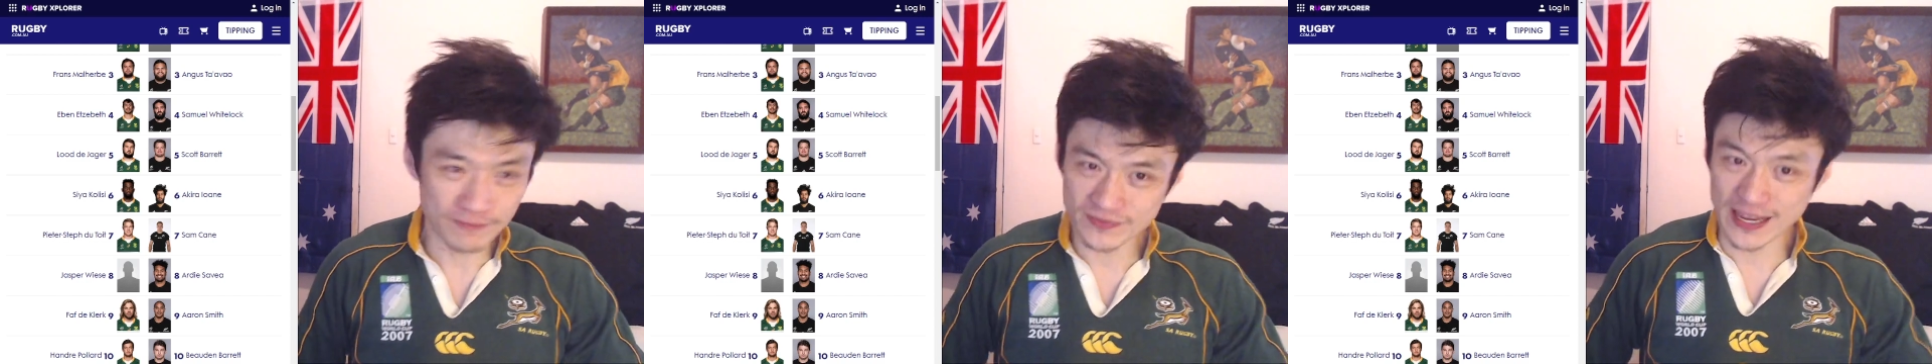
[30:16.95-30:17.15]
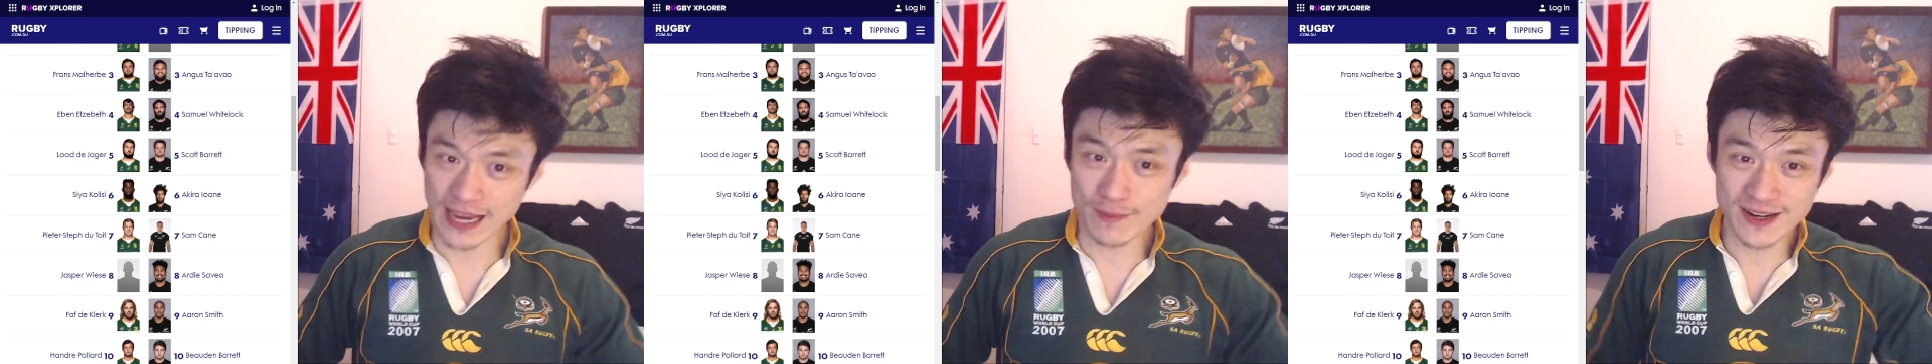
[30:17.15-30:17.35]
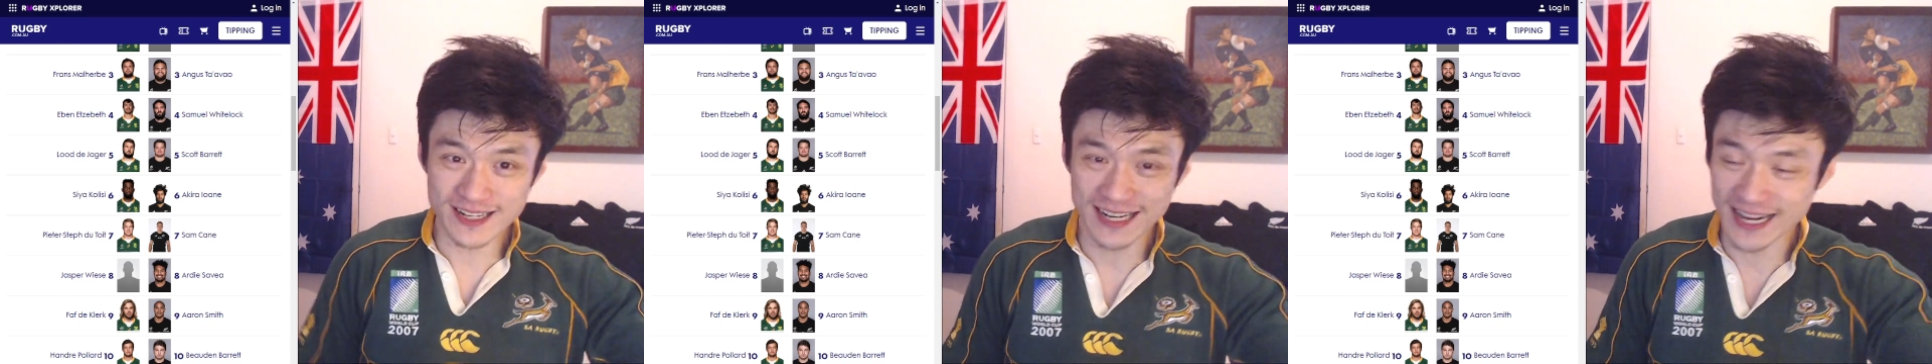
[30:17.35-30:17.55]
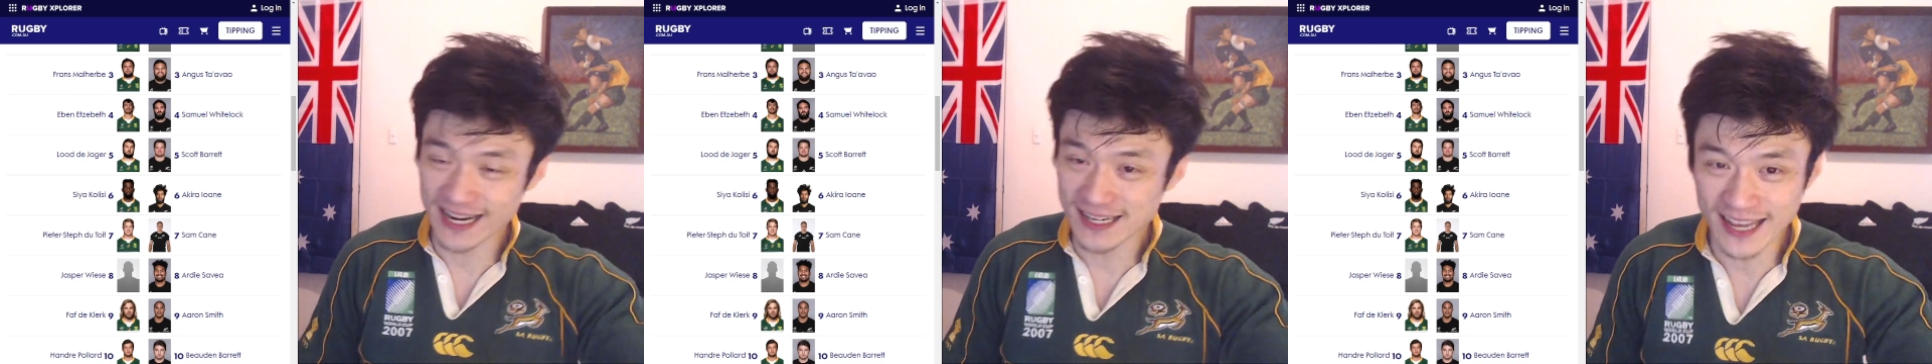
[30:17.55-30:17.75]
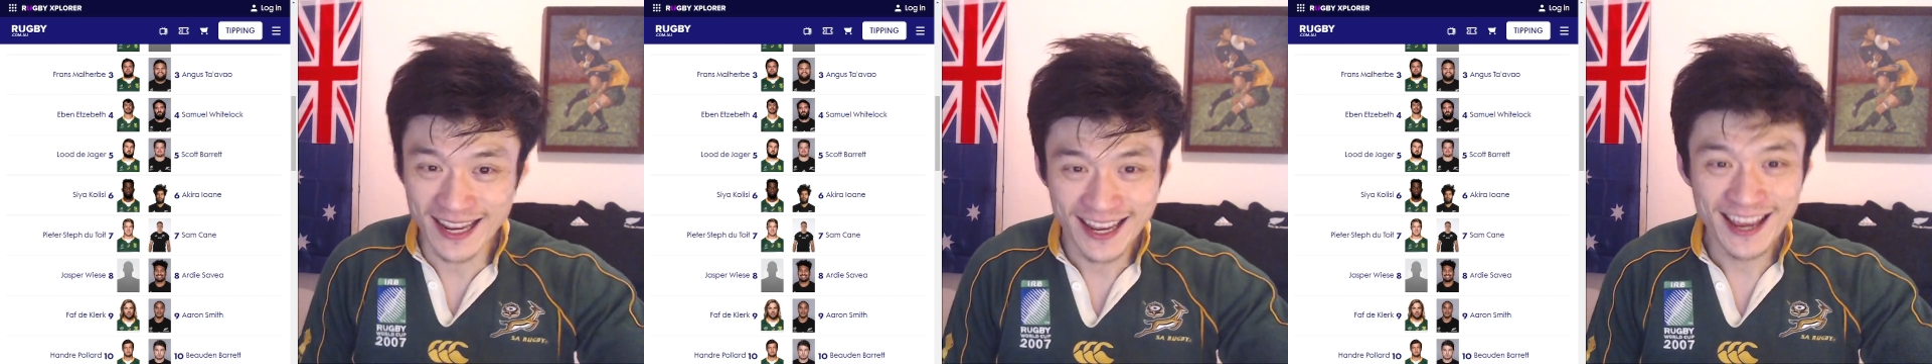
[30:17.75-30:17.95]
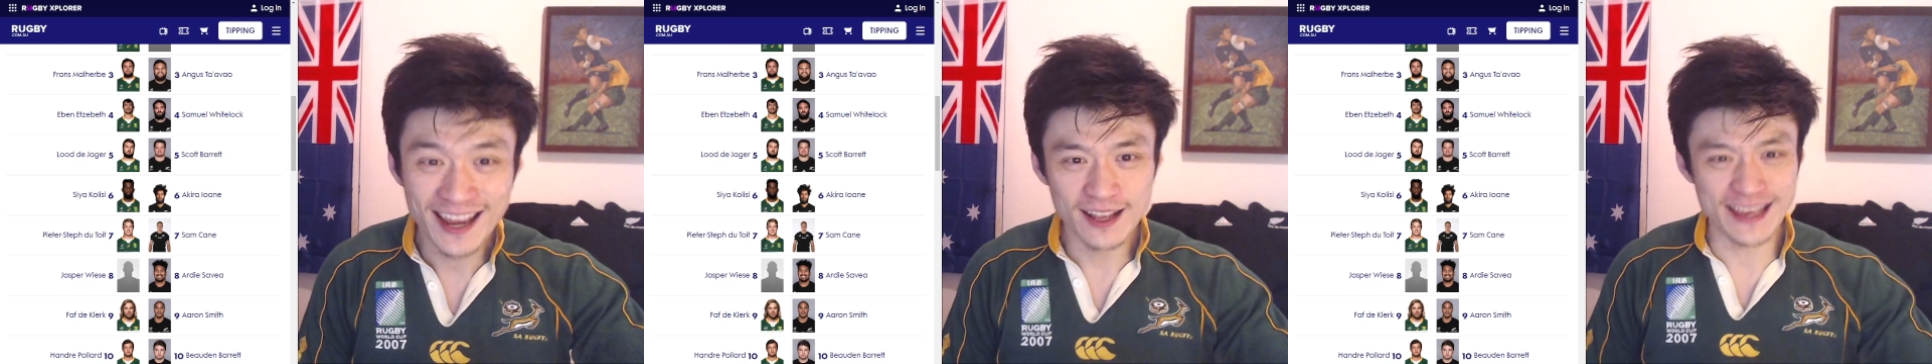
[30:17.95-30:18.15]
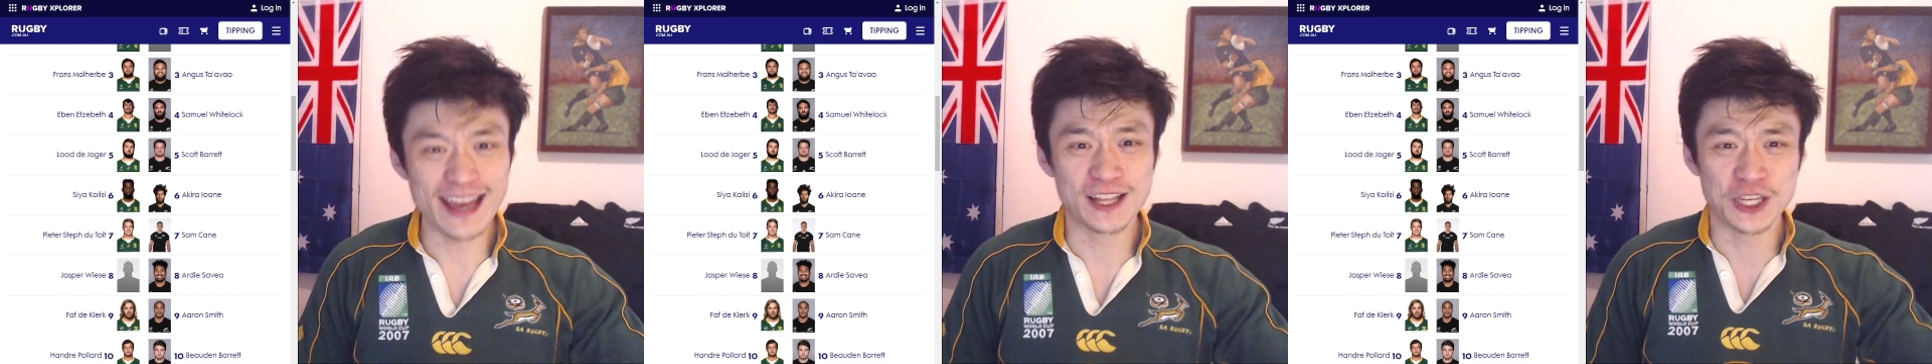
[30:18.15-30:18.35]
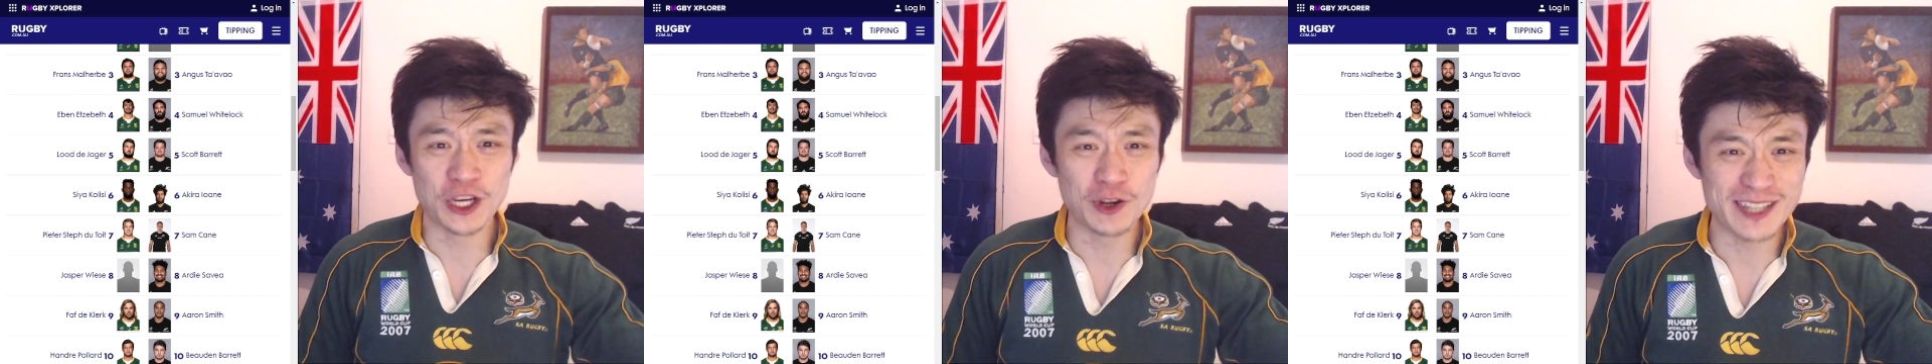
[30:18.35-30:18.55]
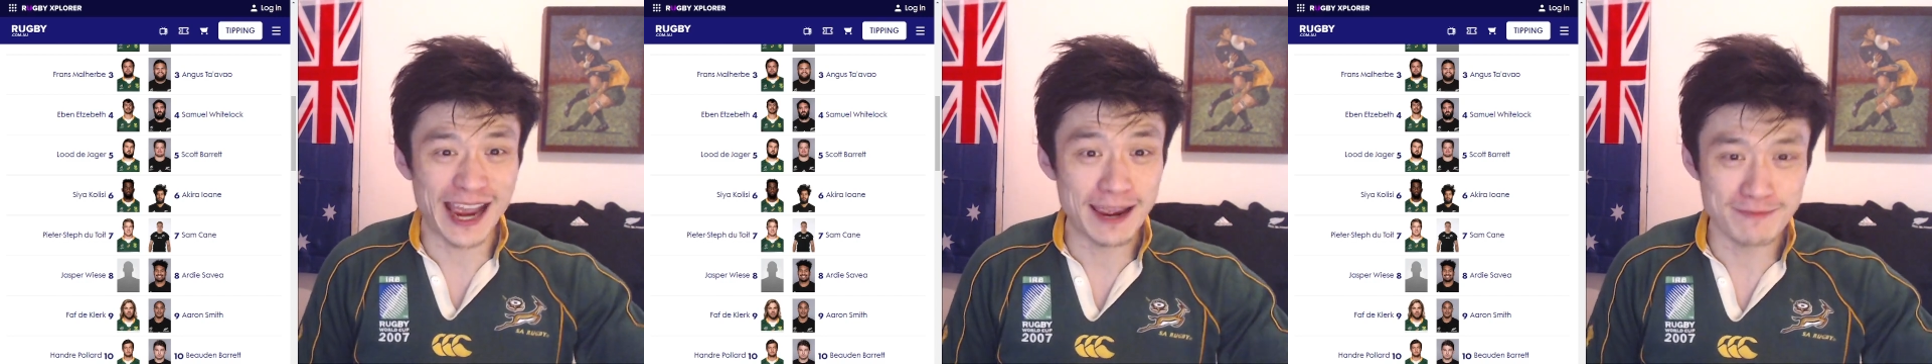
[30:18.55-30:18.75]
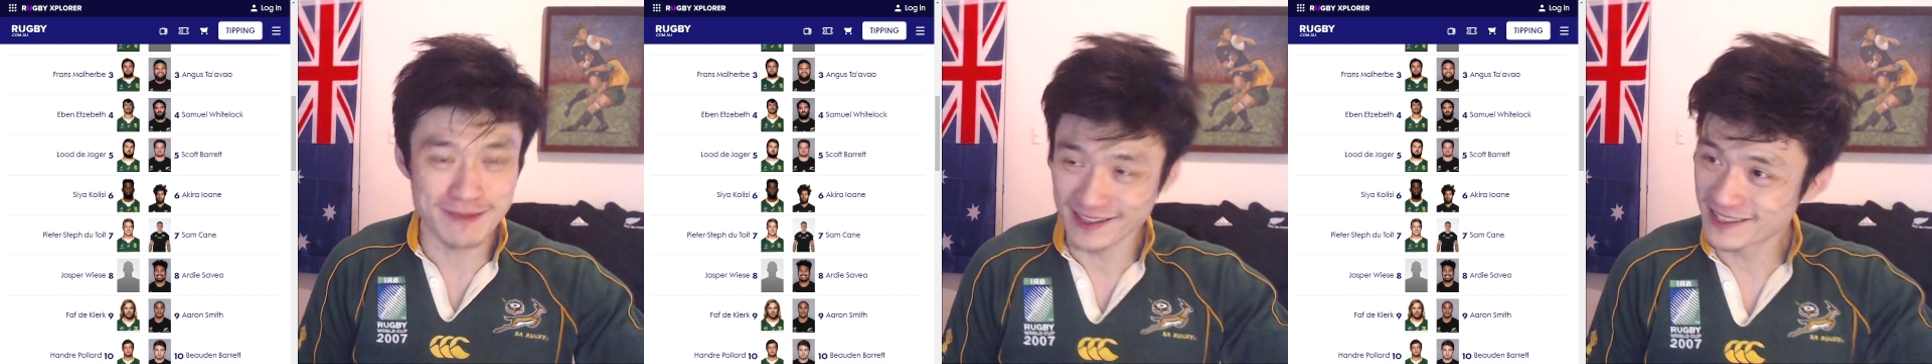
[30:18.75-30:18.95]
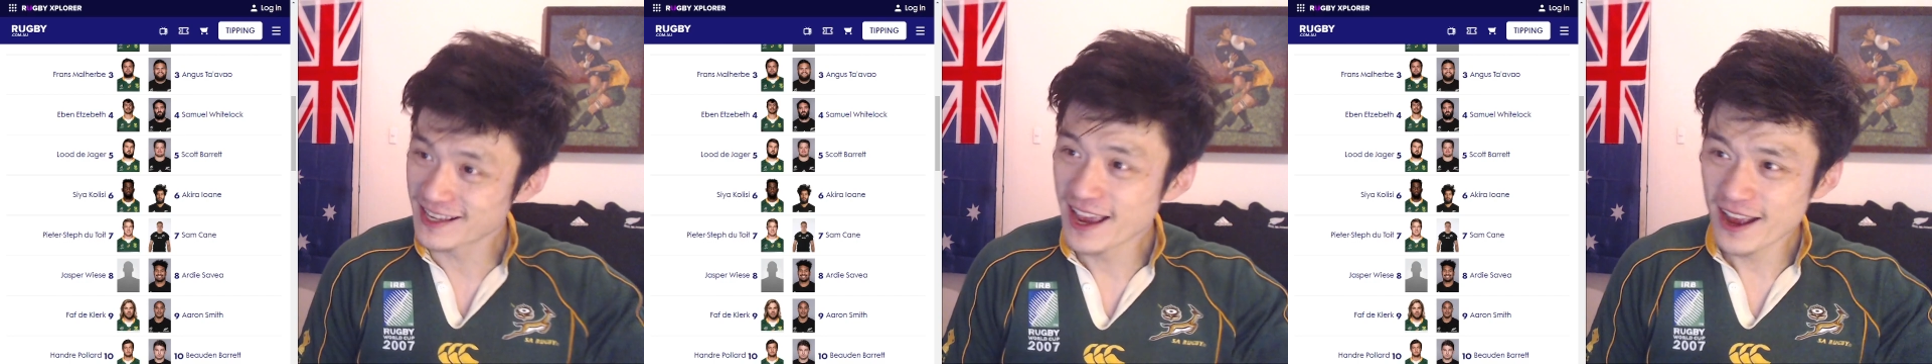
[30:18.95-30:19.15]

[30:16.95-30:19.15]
Damien Dialende. Yeah, two Damiens.